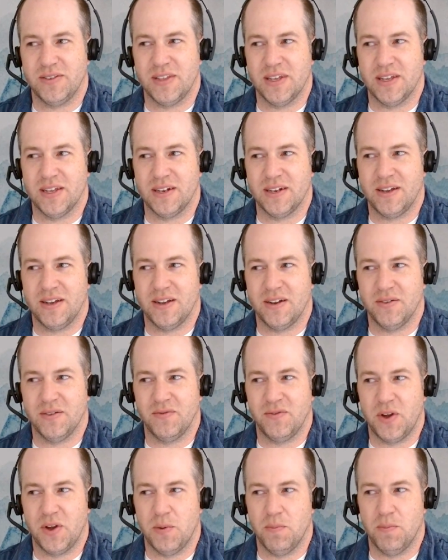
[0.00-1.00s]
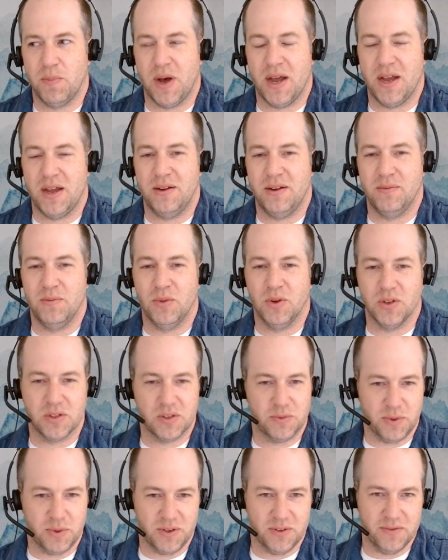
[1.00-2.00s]
that kind of combine
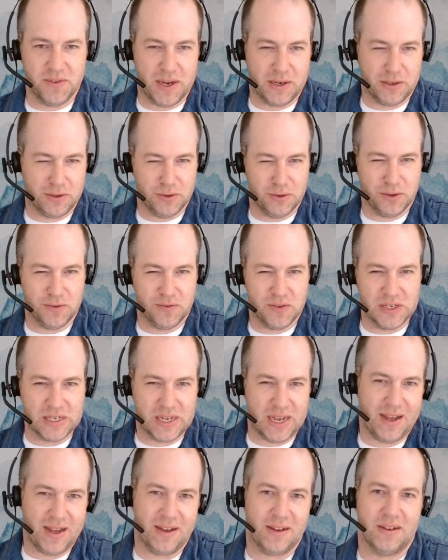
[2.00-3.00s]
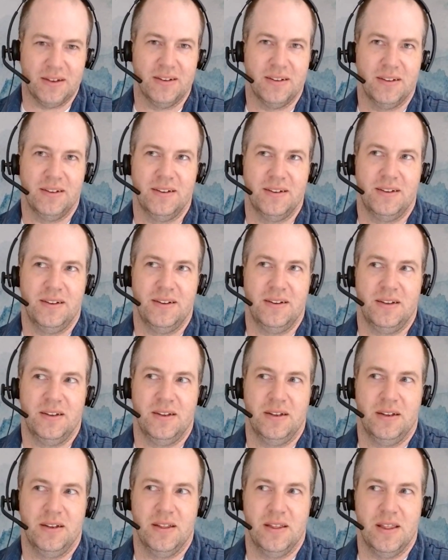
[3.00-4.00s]
multiple vectors of attack
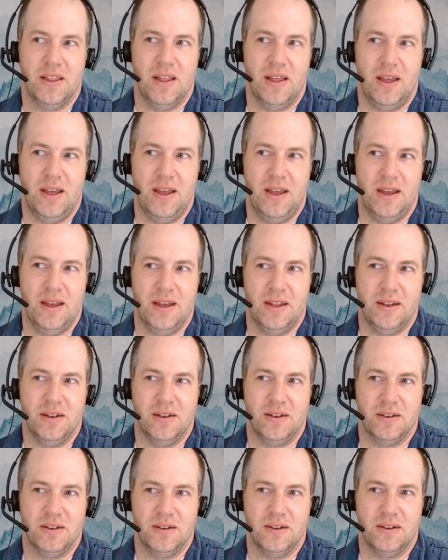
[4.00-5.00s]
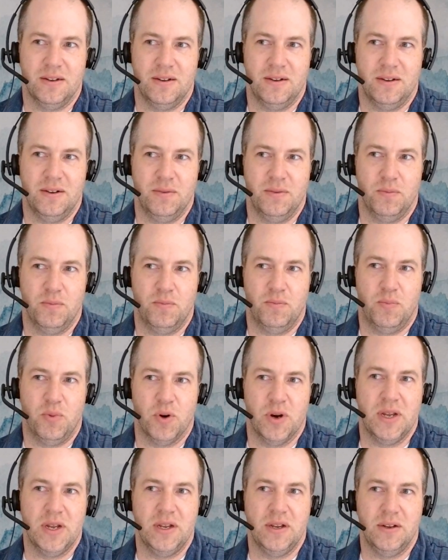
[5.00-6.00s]
and
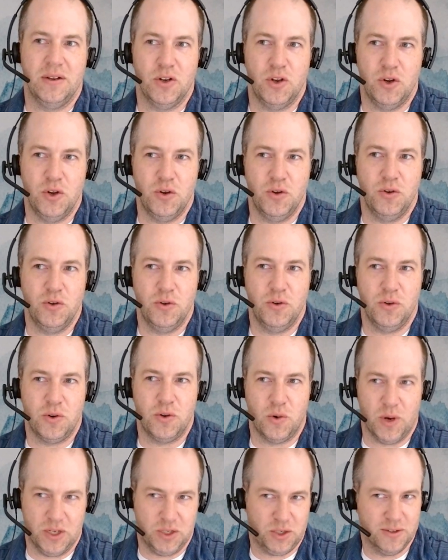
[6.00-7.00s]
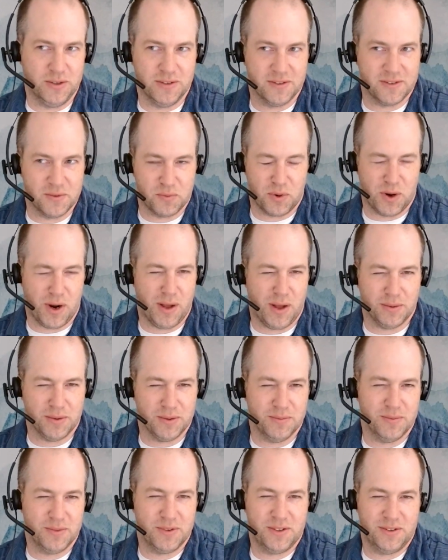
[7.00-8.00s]
bring new questions and
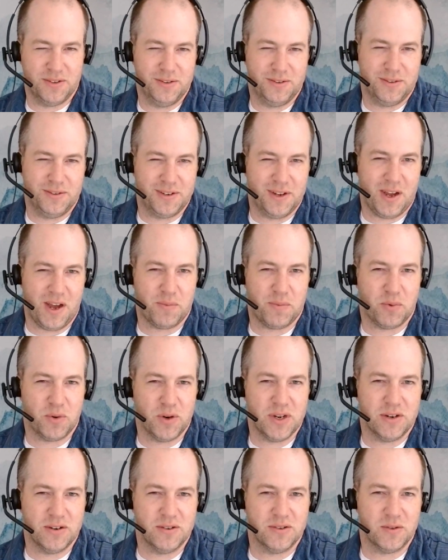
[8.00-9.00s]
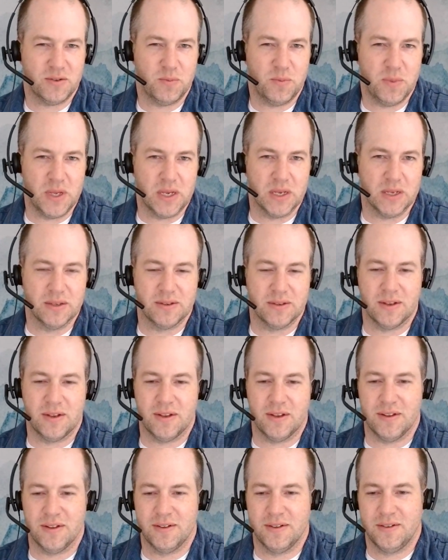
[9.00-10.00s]
problems to operators, because
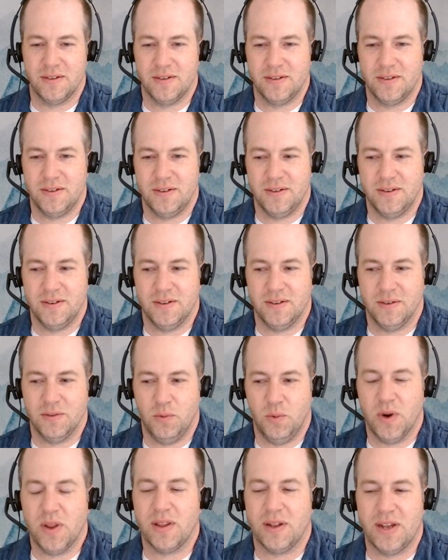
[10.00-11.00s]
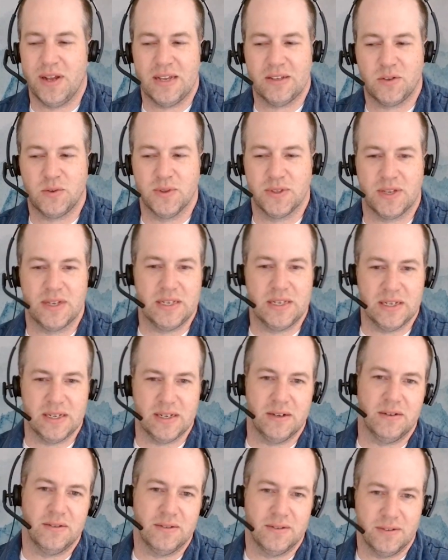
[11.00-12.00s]
one of the last ones I
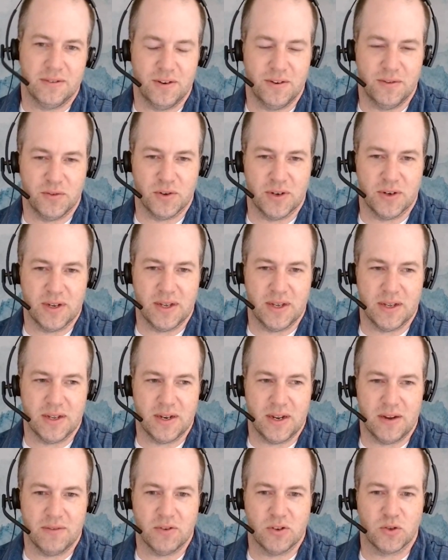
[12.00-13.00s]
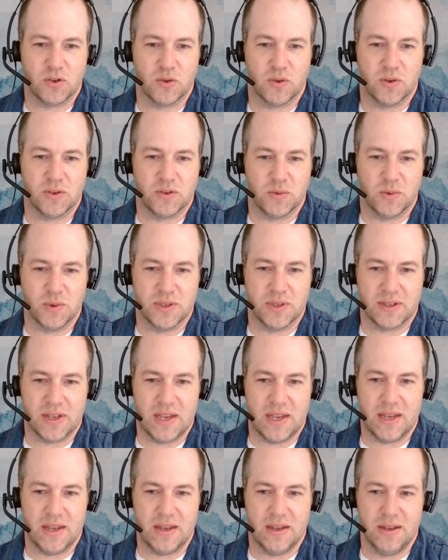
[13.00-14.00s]
did over at Eversource was
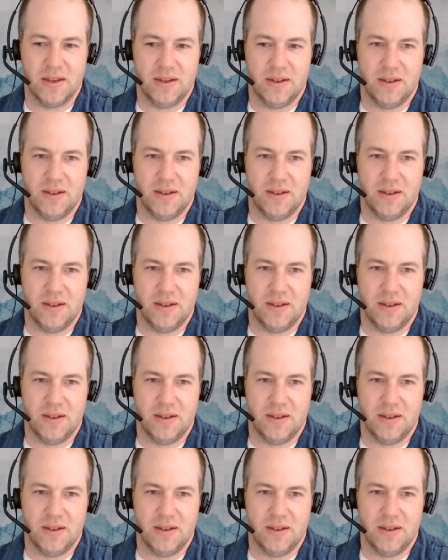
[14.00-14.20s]
a